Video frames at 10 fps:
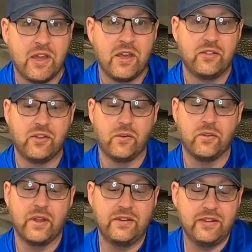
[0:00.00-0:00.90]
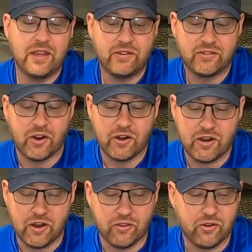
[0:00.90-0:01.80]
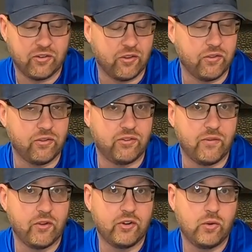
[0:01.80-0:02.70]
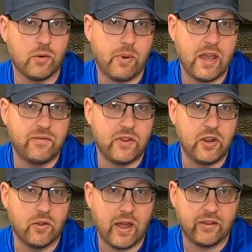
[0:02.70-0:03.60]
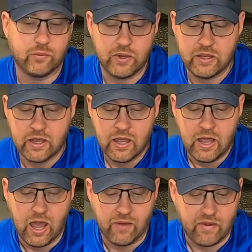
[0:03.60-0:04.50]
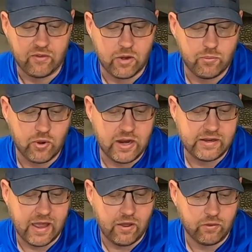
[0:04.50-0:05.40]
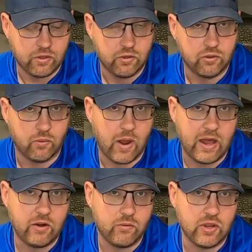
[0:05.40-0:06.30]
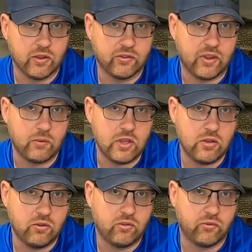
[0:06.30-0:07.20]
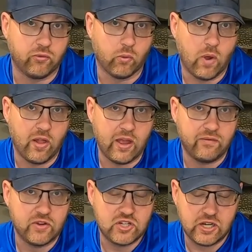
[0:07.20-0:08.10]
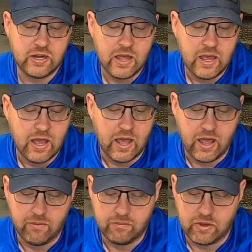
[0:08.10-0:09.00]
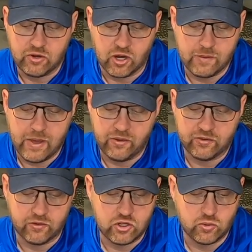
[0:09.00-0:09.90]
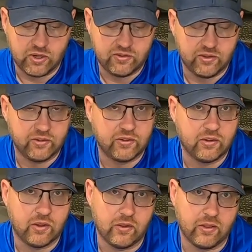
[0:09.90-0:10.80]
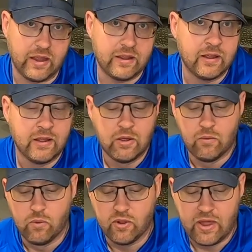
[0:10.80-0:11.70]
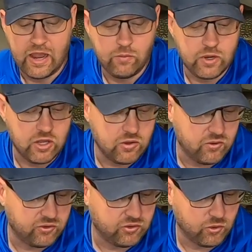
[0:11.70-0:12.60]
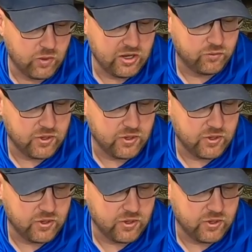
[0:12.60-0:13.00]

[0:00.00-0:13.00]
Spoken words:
So let's get started here. Similar to our pike video last week, I'm going to break down the rod and reels that we use for walleye fishing and talk about some of the choices like what line we use, the weights we